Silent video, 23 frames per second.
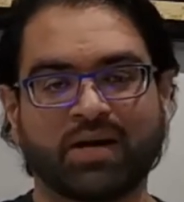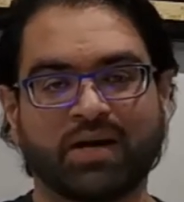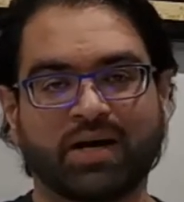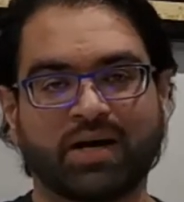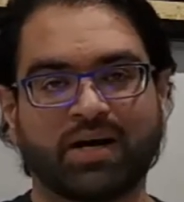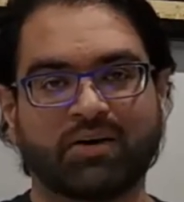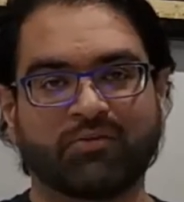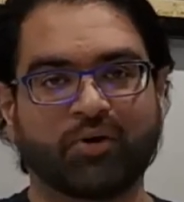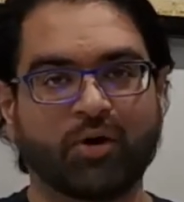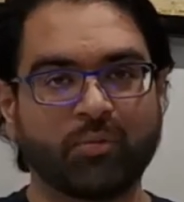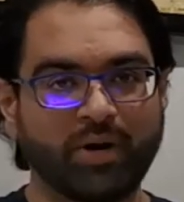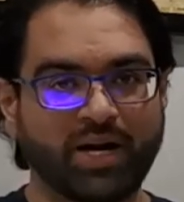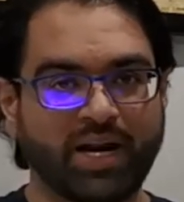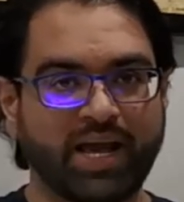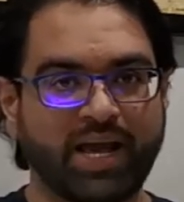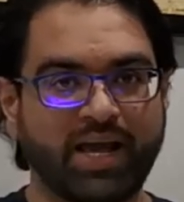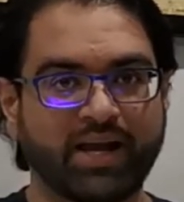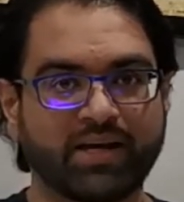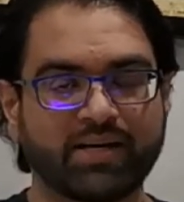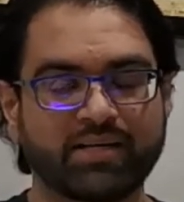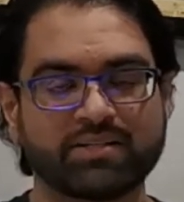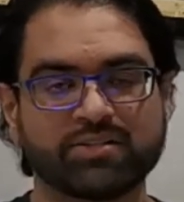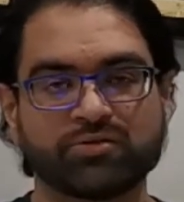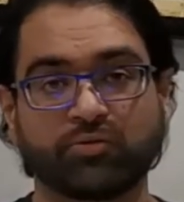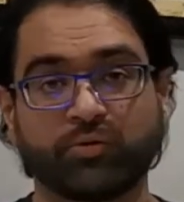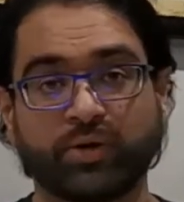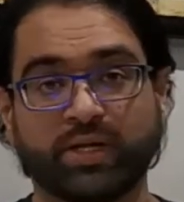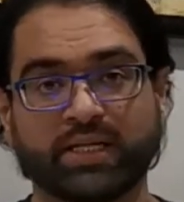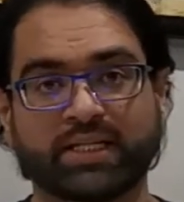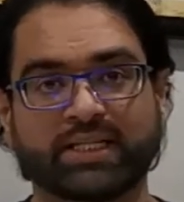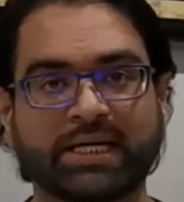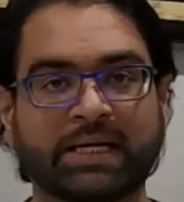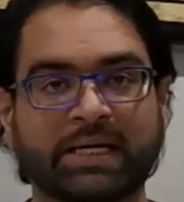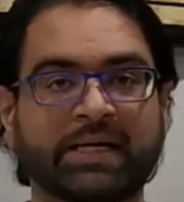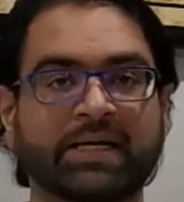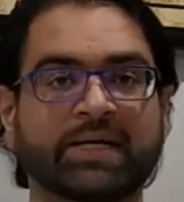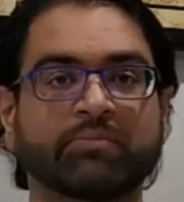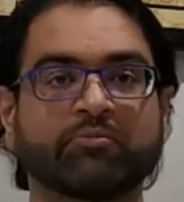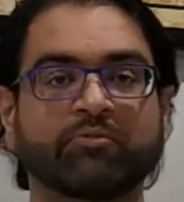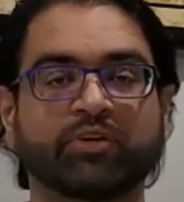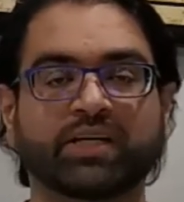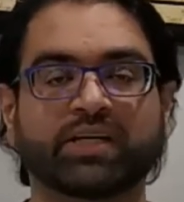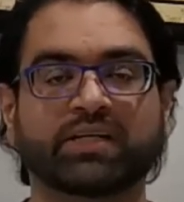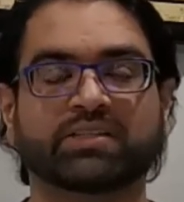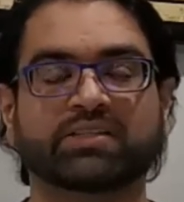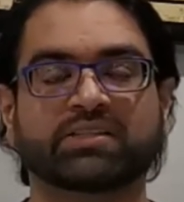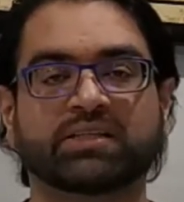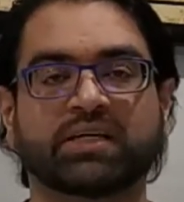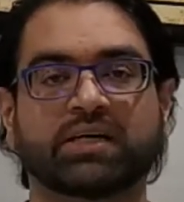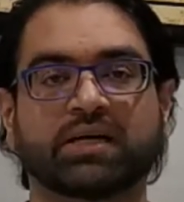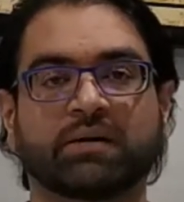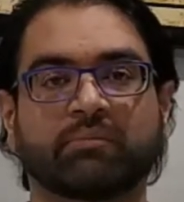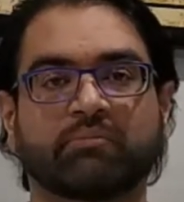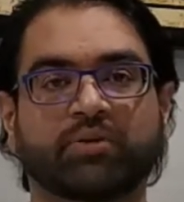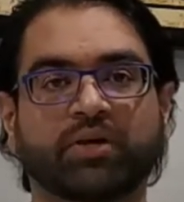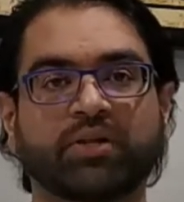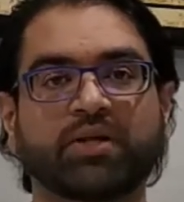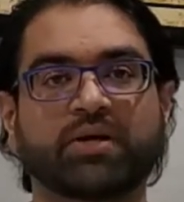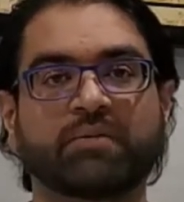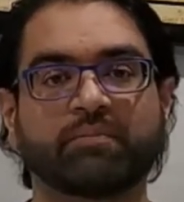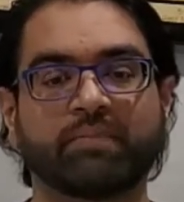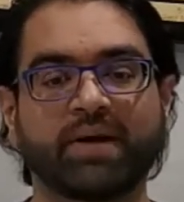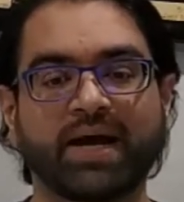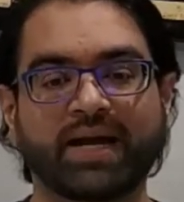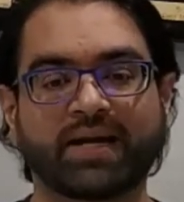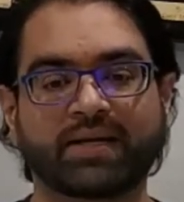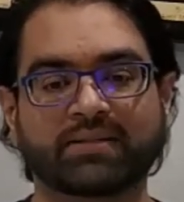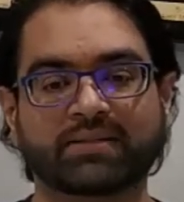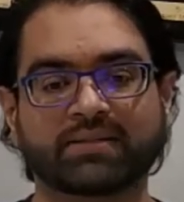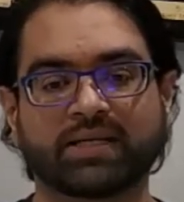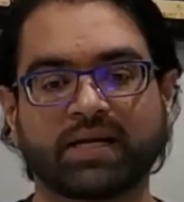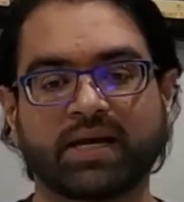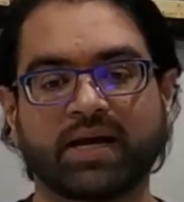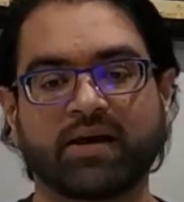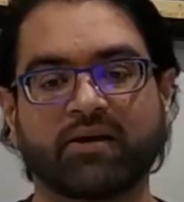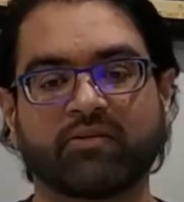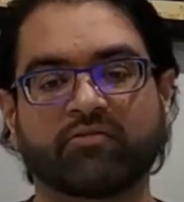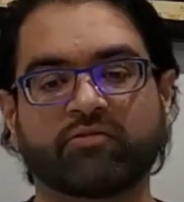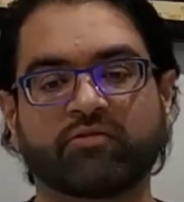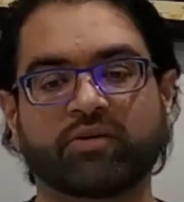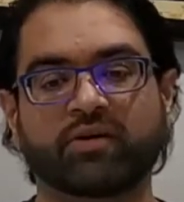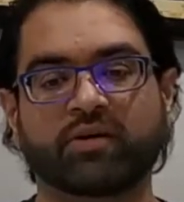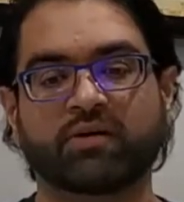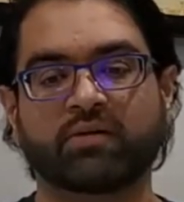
Robert Eggers, who in tandem with his brother Max, have